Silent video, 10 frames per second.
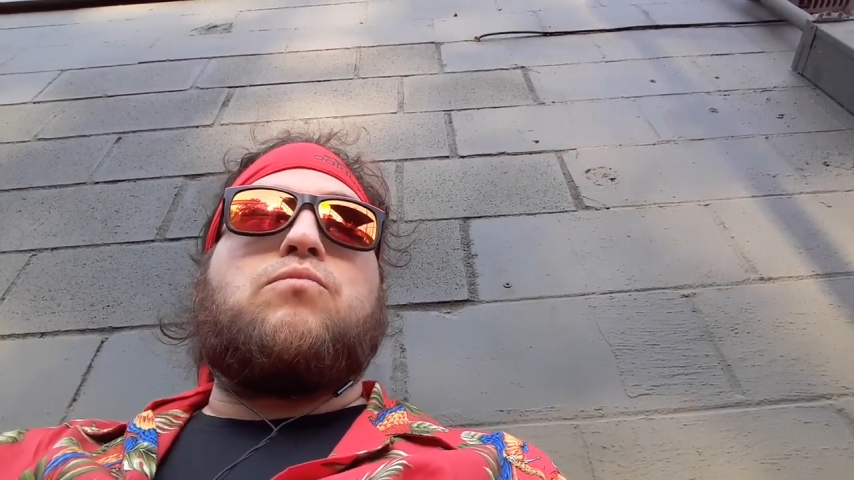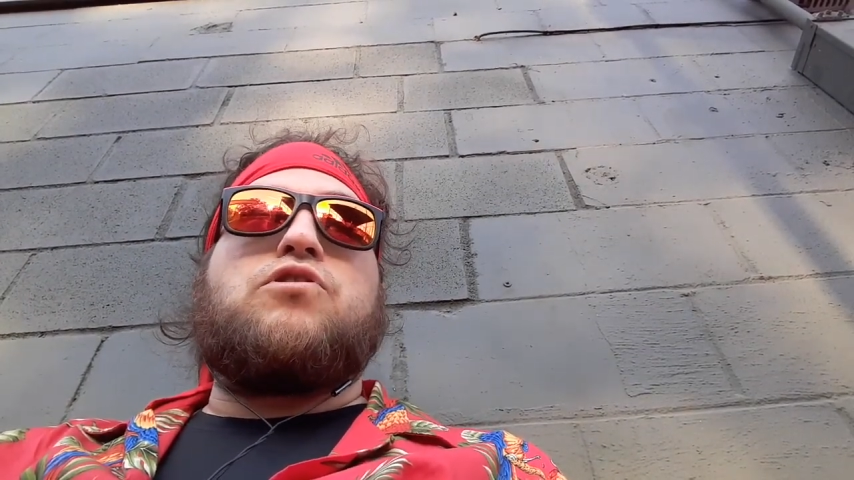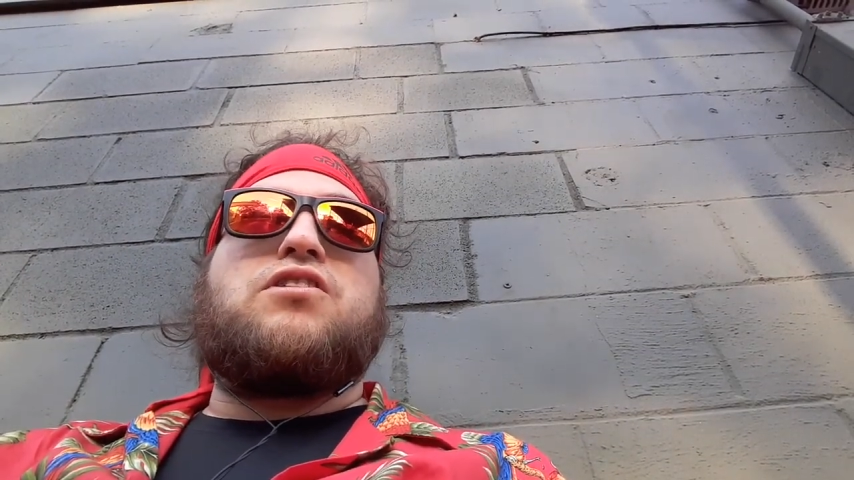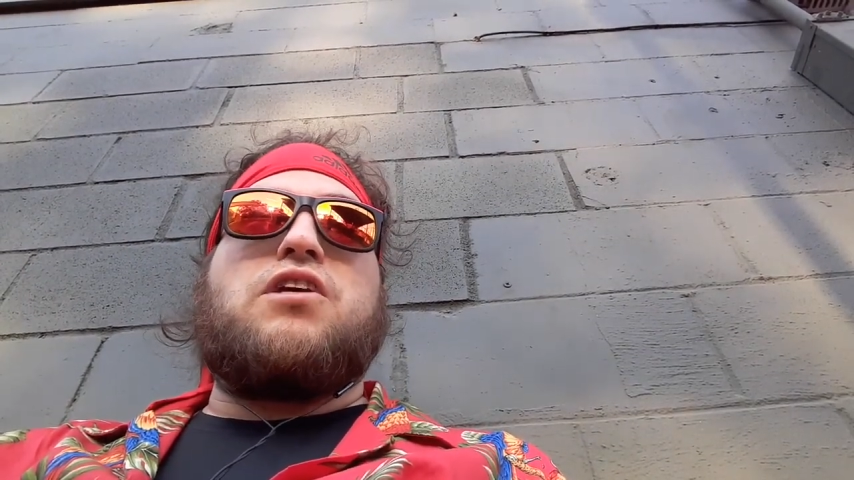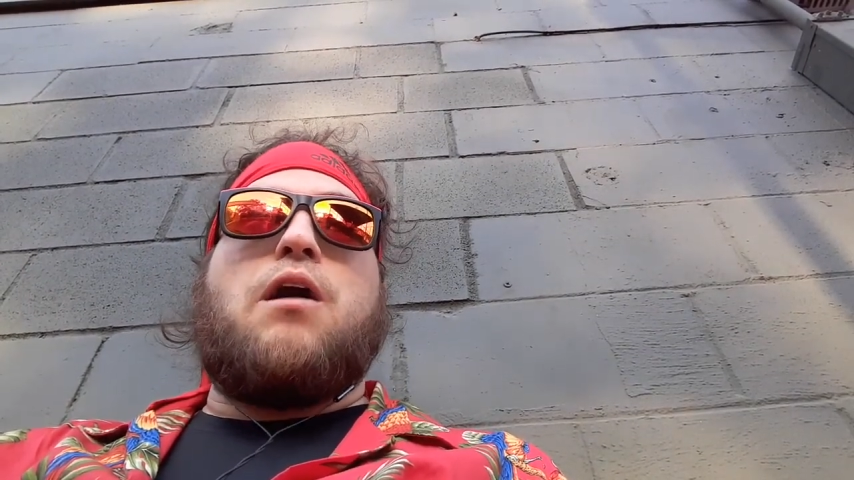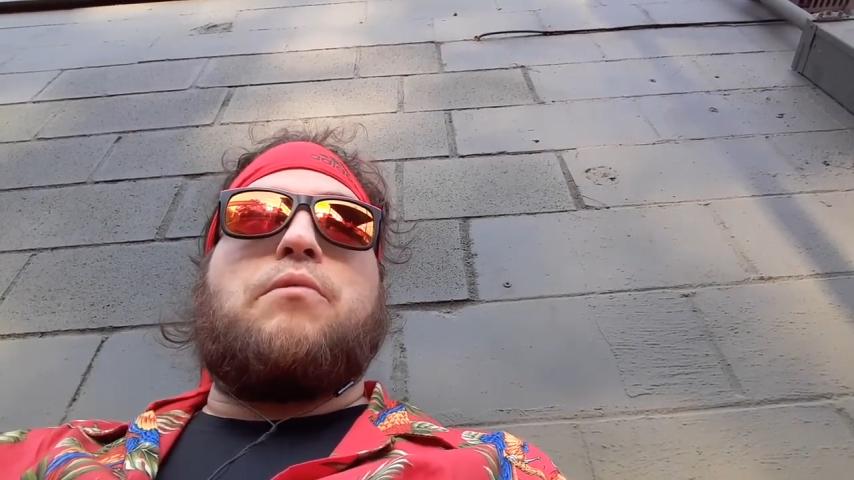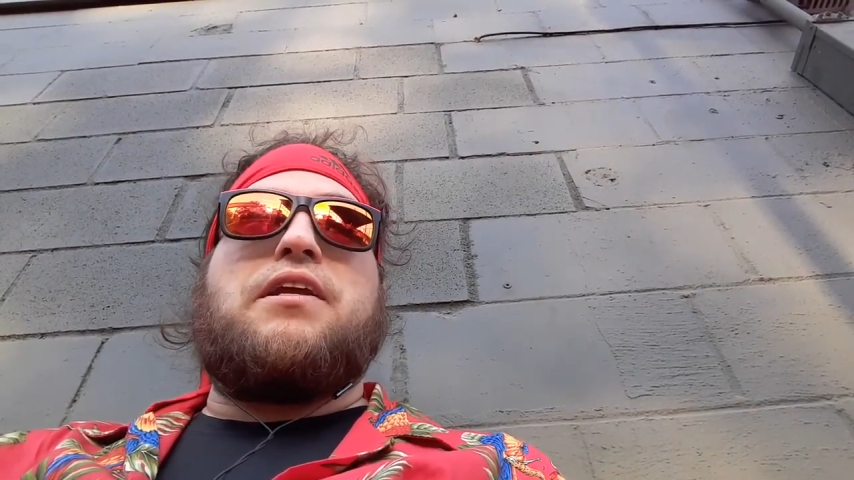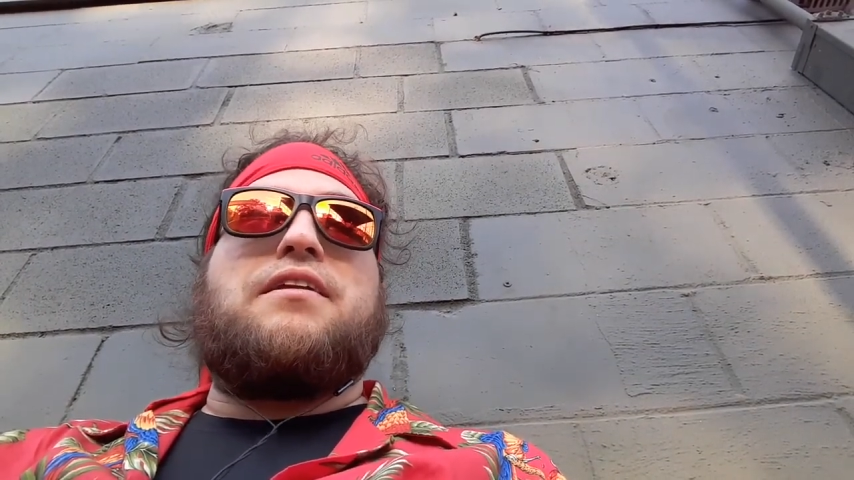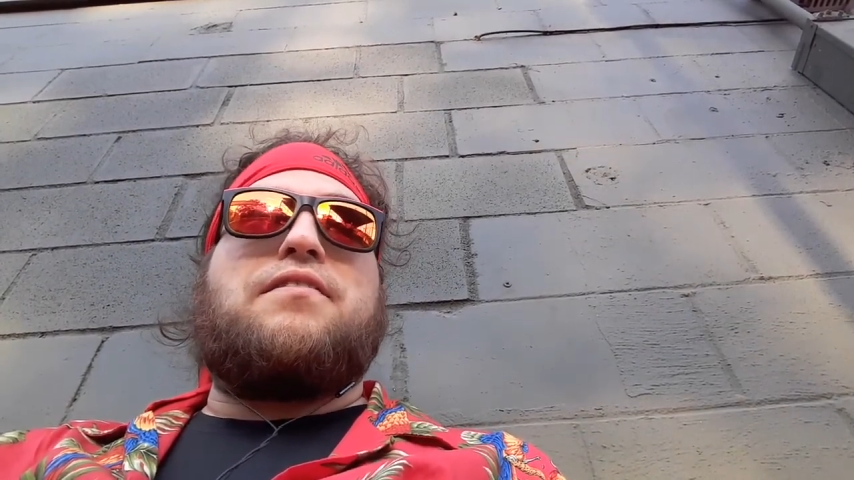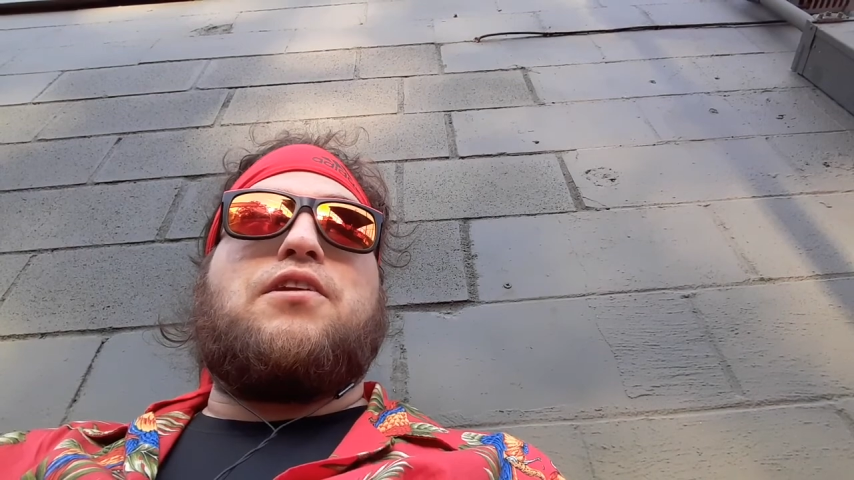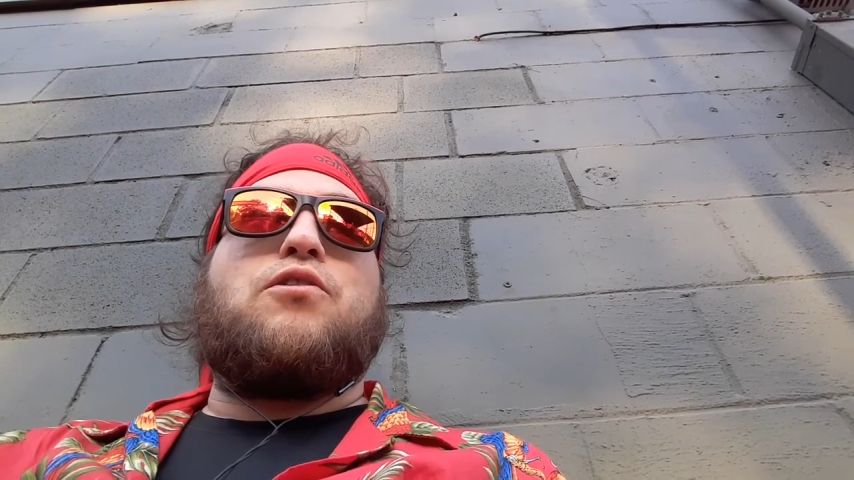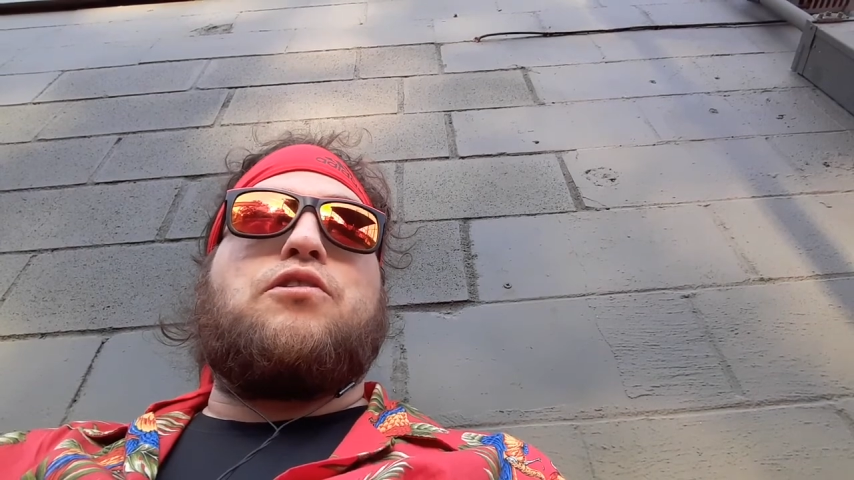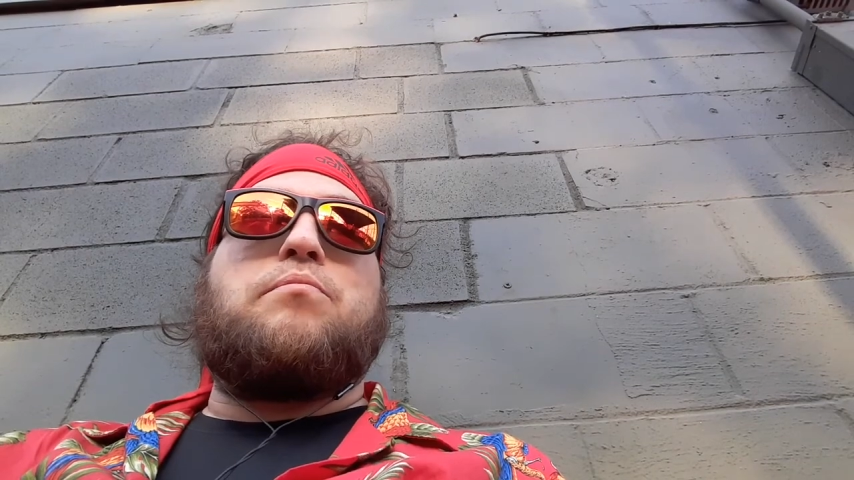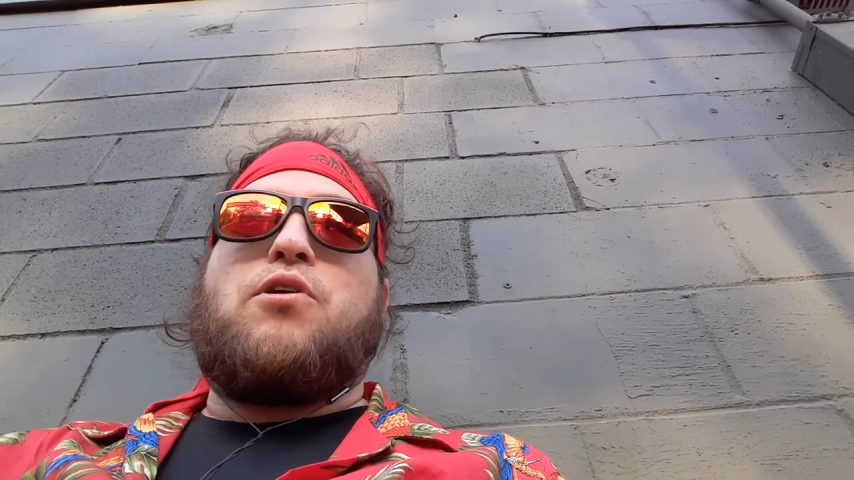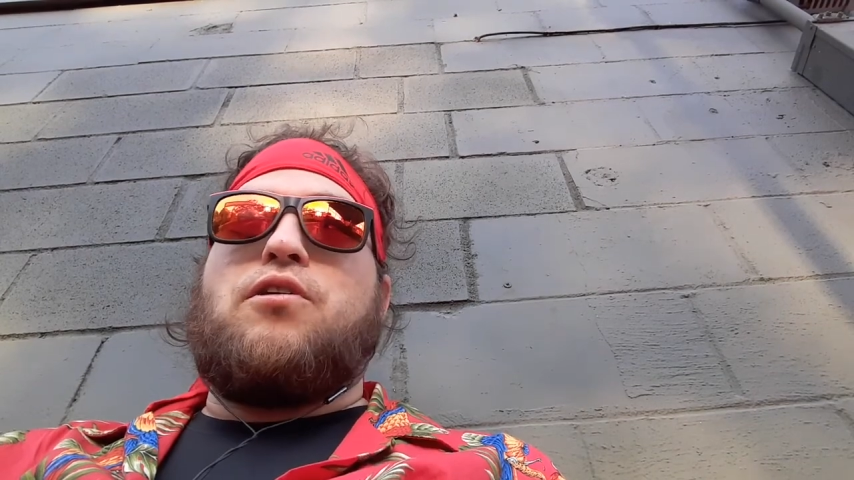was dominant in the
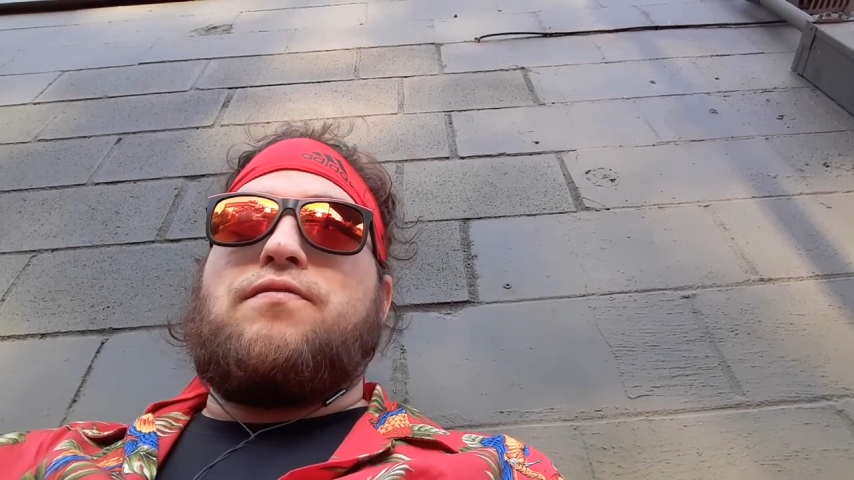early part